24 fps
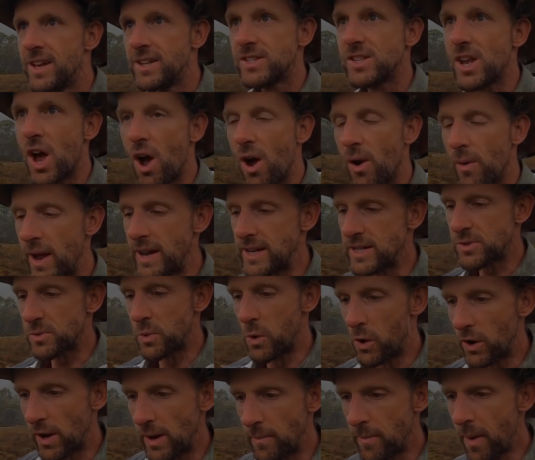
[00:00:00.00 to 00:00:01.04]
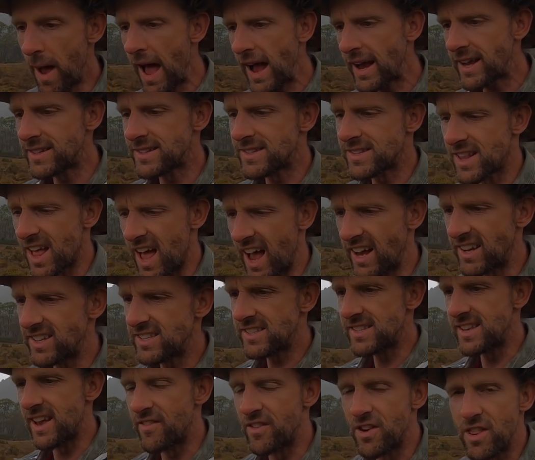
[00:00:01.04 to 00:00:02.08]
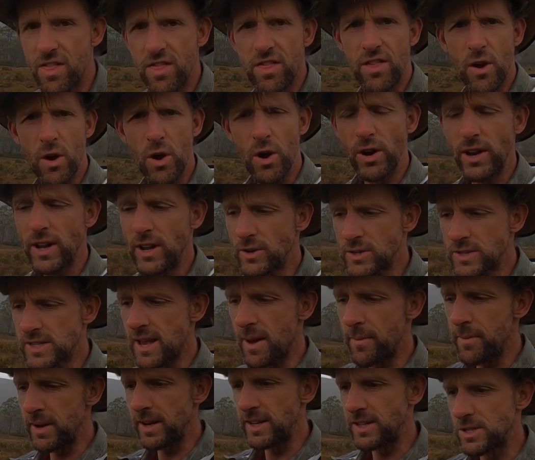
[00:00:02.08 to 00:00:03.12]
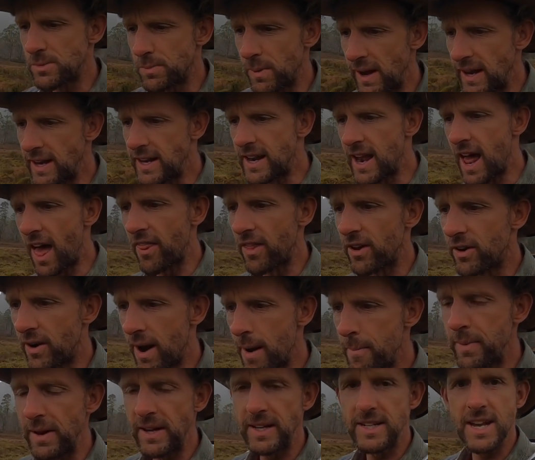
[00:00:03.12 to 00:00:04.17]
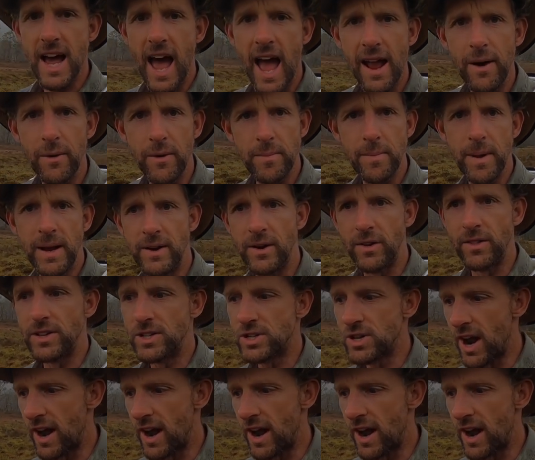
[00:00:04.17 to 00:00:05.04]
So we're just walking back. It's like 7:30 or something. It's been another epic day. We've been on the